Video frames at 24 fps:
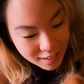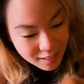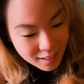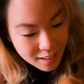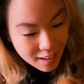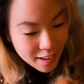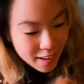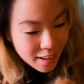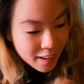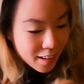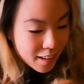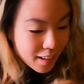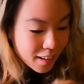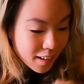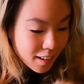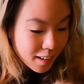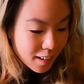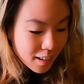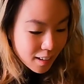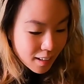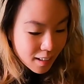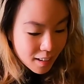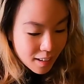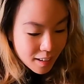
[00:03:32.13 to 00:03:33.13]
Like,
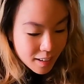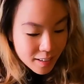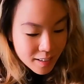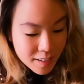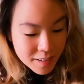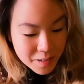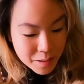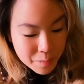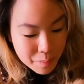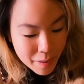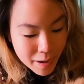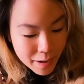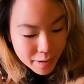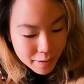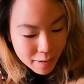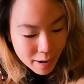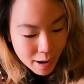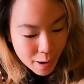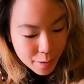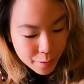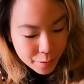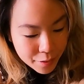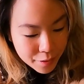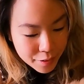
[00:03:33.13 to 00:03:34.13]
it doesn't matter
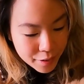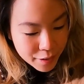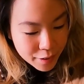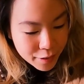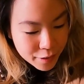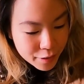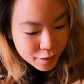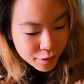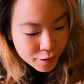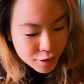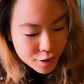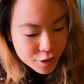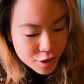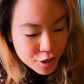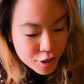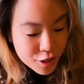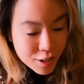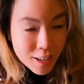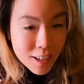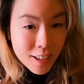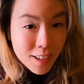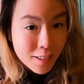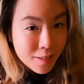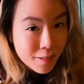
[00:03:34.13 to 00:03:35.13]
how thick you're
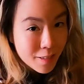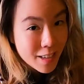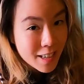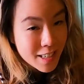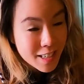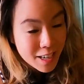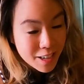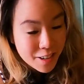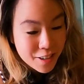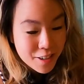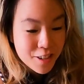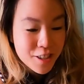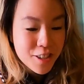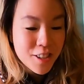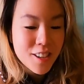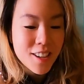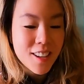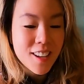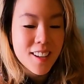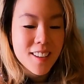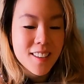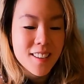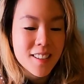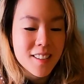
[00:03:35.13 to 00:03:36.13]
cushioning. When I say
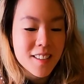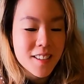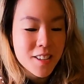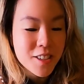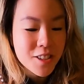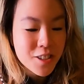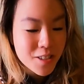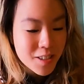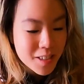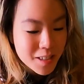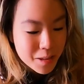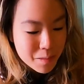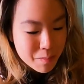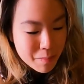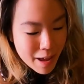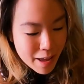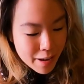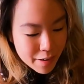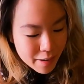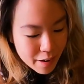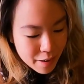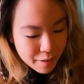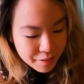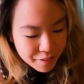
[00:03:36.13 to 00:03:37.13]
cushioning the tissue, it doesn't
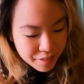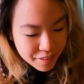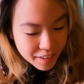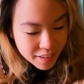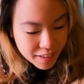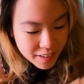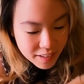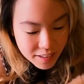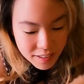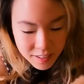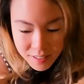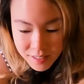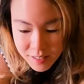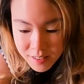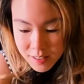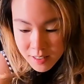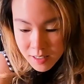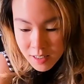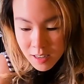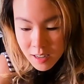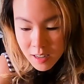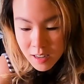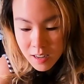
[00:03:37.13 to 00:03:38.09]
matter how thick it is.